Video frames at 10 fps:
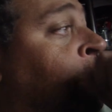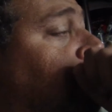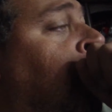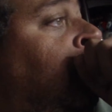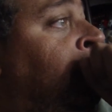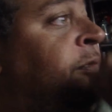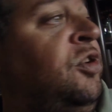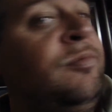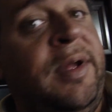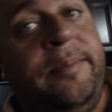
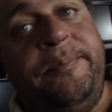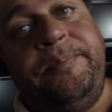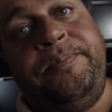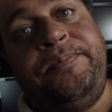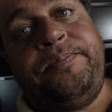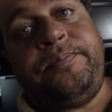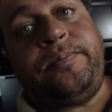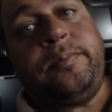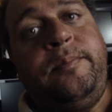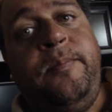Excuse me.
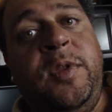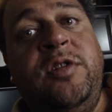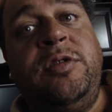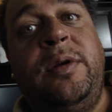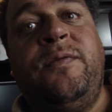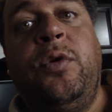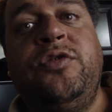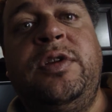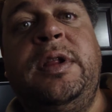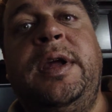So
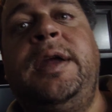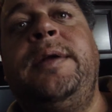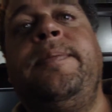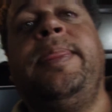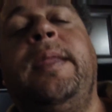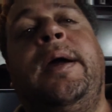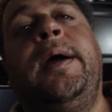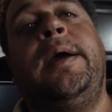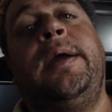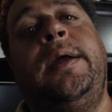unfortunately
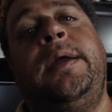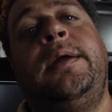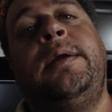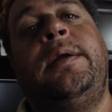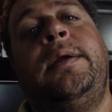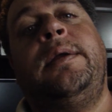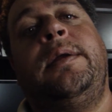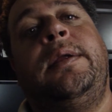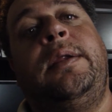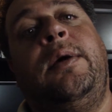I
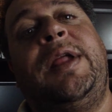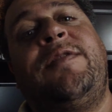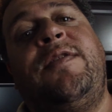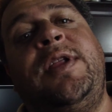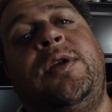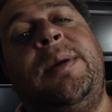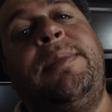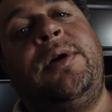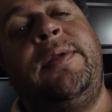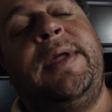don't have a video to
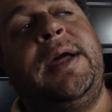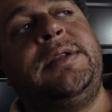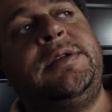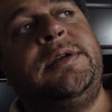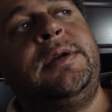upload on that.